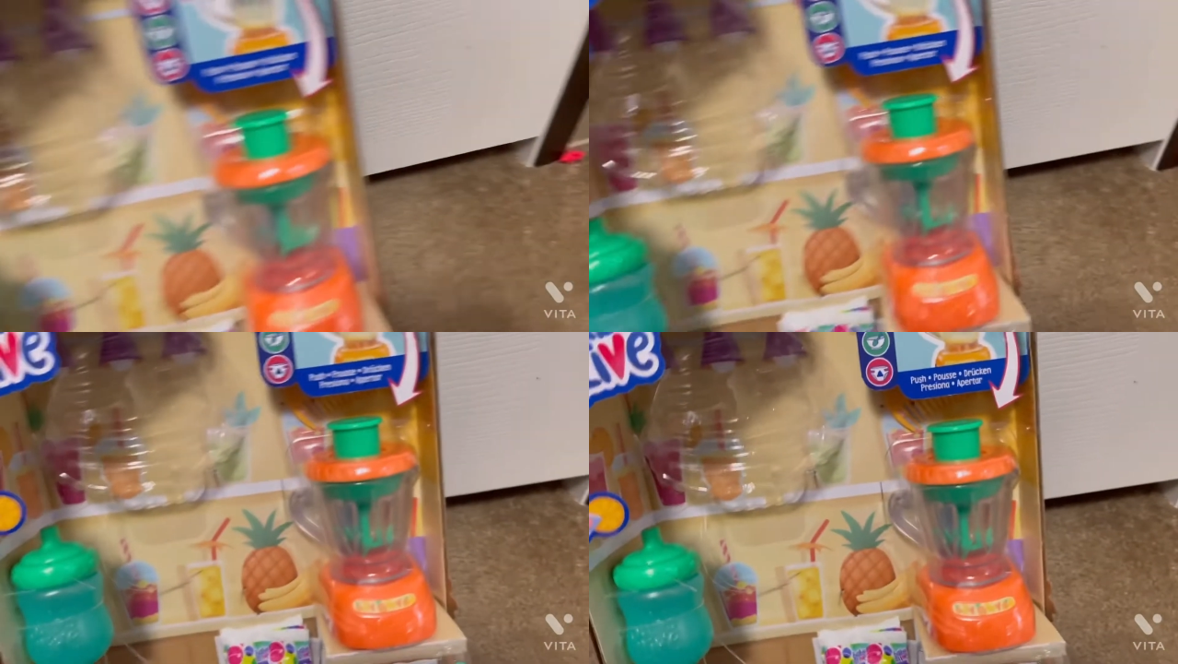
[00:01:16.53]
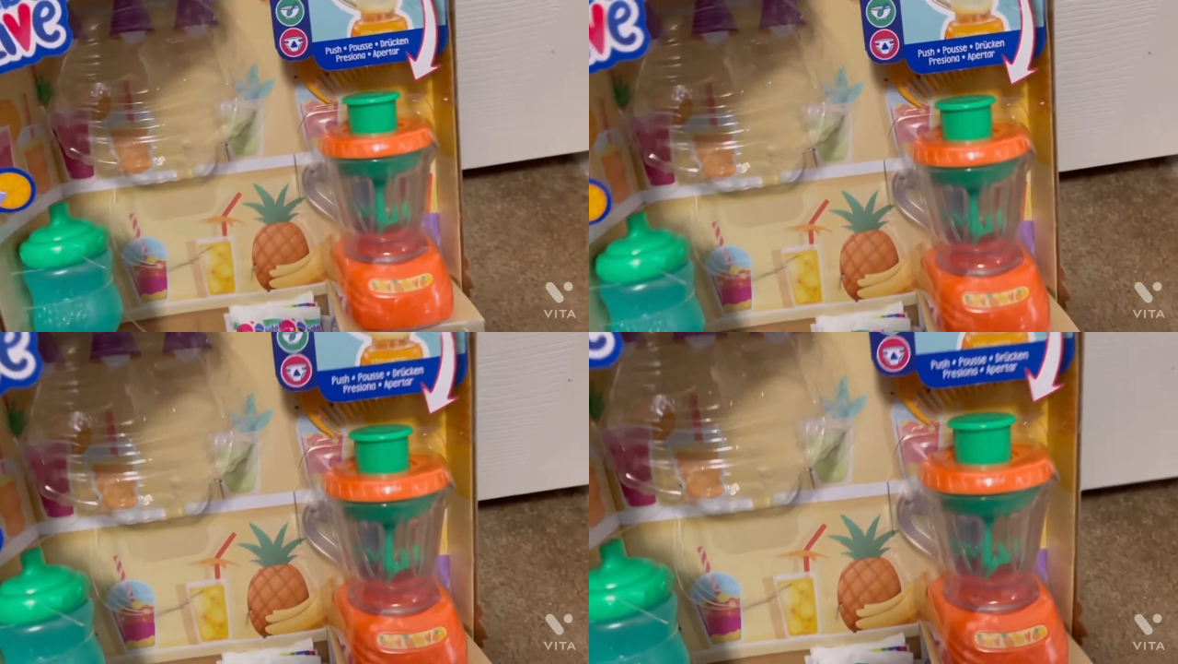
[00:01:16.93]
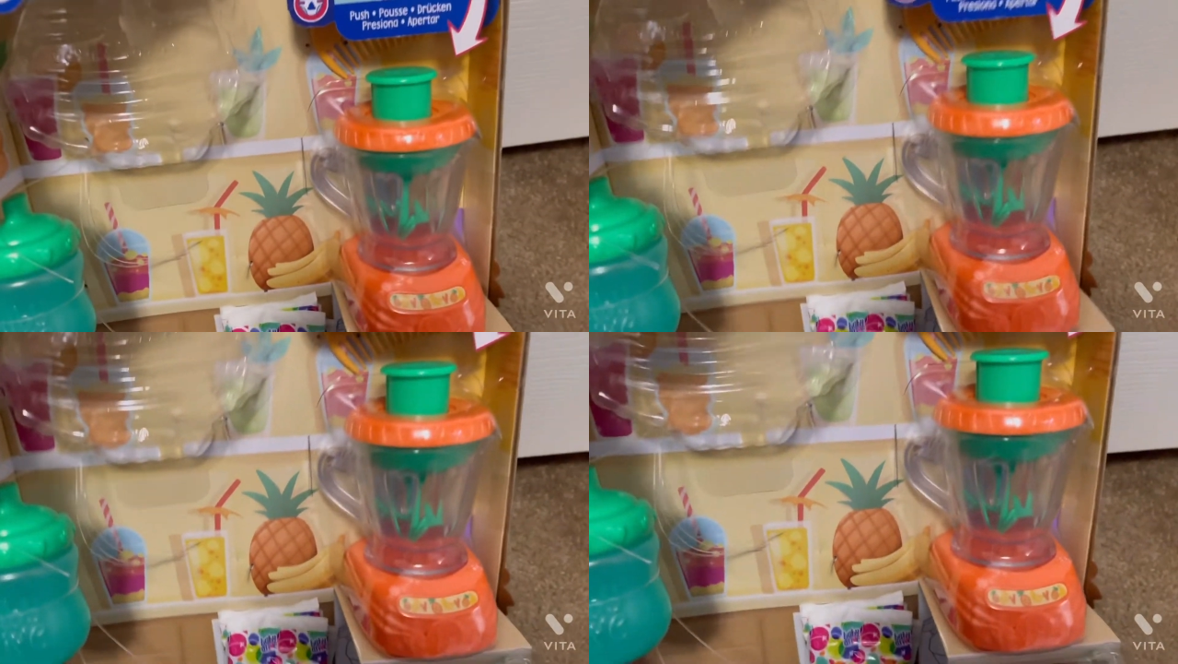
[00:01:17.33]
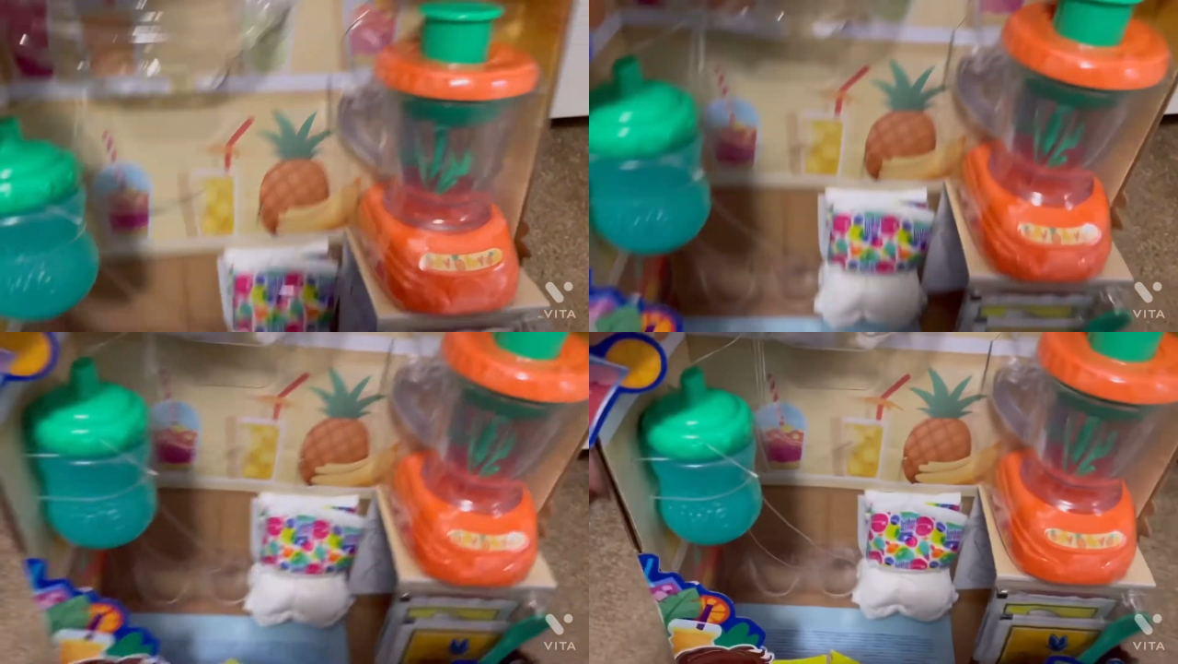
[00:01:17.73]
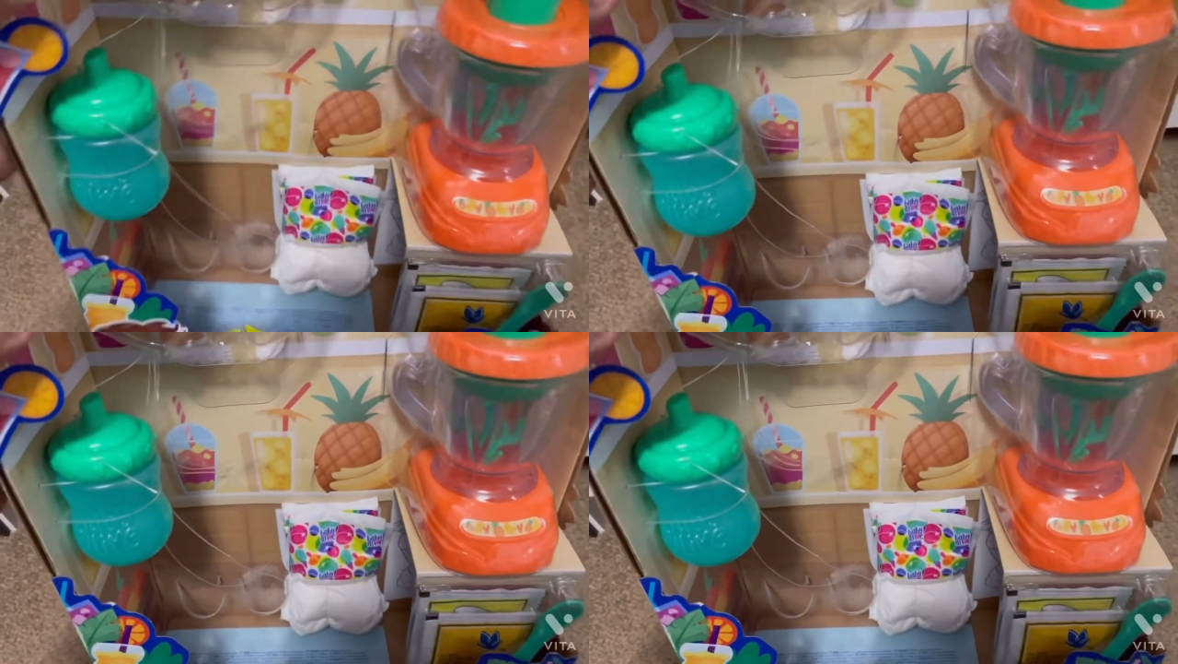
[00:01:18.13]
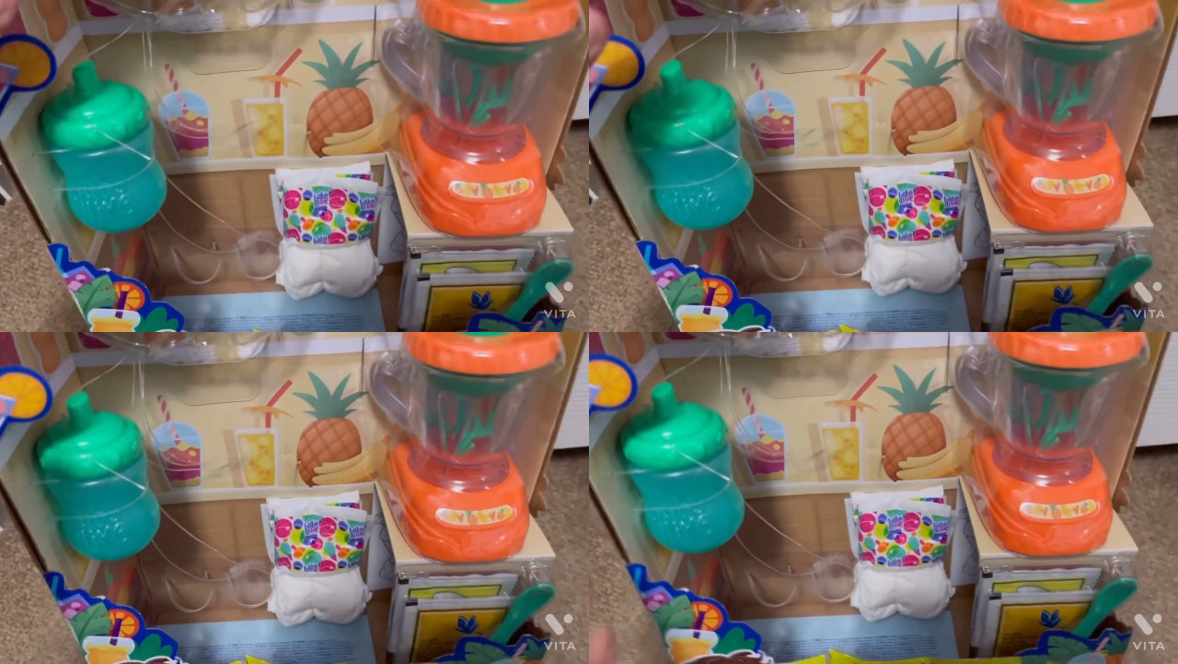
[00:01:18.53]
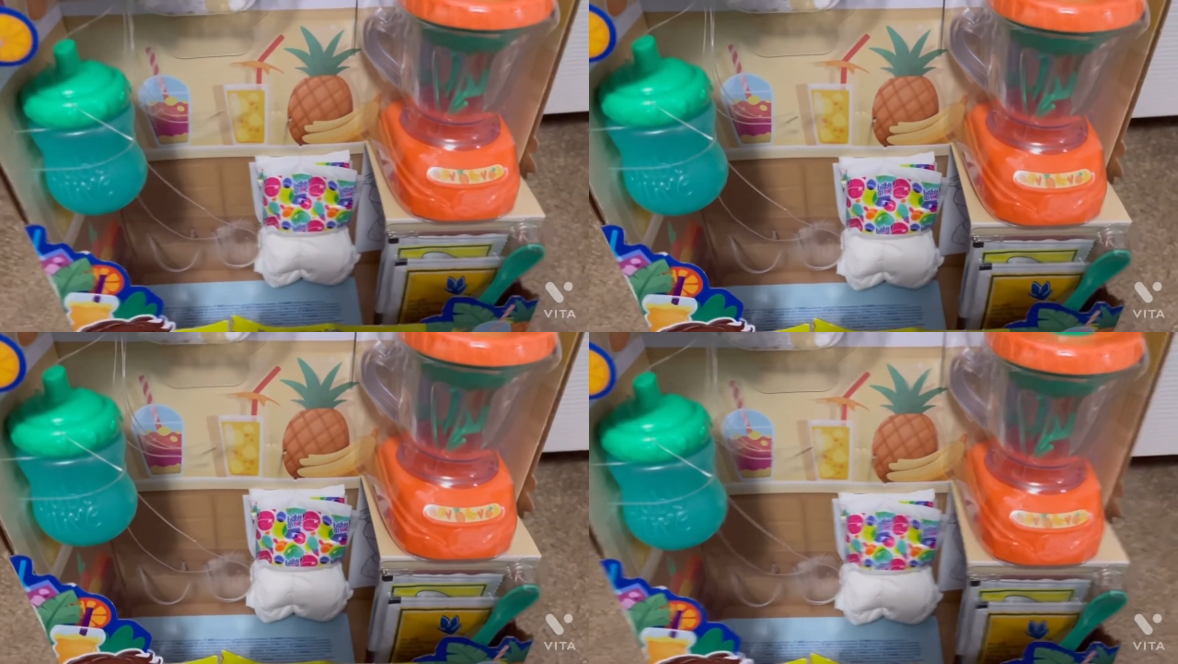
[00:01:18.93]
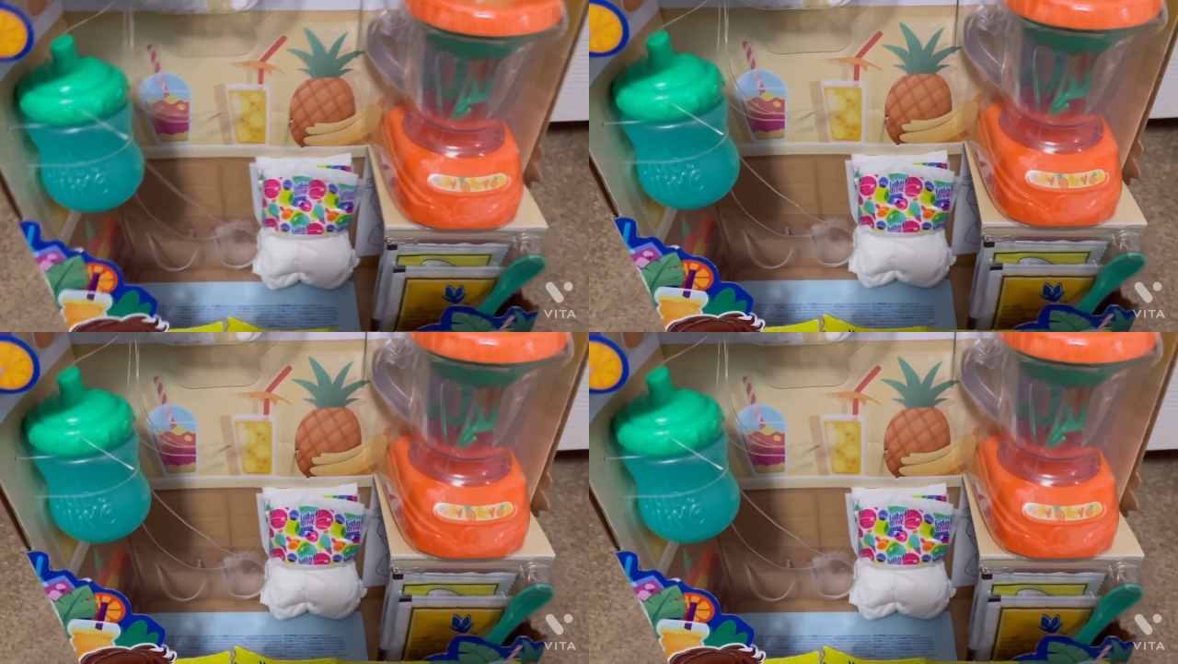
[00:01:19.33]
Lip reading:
Nobody's mouth can be seen.